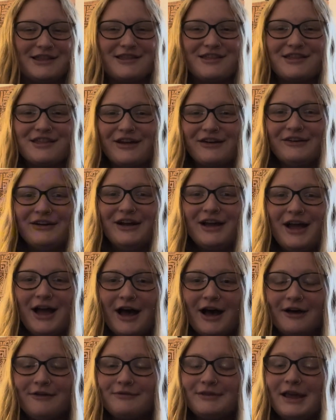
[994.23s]
So,
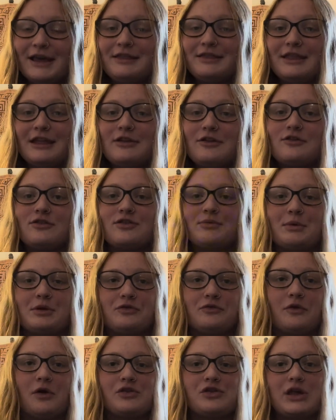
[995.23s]
yeah, thank you so
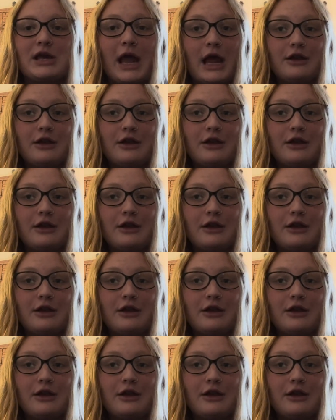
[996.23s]
much for watching.